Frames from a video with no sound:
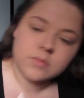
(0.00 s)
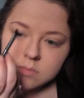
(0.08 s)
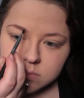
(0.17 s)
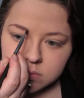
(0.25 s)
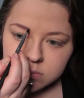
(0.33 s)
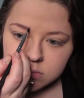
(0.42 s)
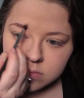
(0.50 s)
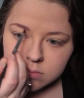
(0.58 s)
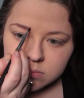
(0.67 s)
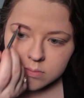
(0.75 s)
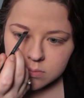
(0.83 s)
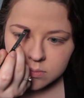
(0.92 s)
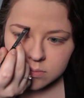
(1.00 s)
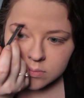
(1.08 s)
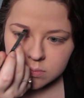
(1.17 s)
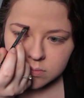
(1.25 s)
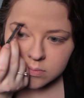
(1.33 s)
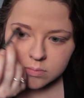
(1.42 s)

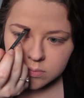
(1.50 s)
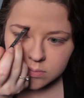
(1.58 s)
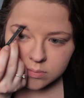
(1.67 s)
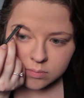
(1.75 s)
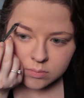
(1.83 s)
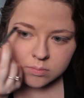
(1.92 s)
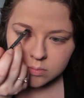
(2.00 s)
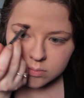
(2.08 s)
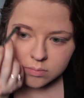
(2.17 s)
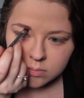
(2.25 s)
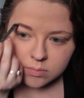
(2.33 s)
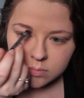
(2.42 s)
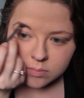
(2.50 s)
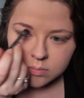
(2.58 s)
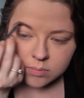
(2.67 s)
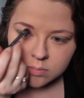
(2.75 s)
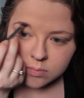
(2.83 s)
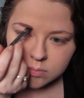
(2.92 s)

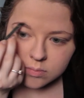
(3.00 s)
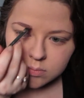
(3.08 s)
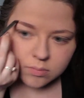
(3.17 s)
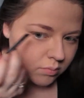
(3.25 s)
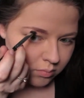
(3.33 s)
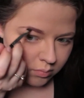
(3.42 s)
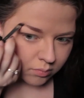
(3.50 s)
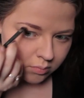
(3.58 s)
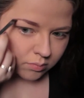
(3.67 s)
[no speech]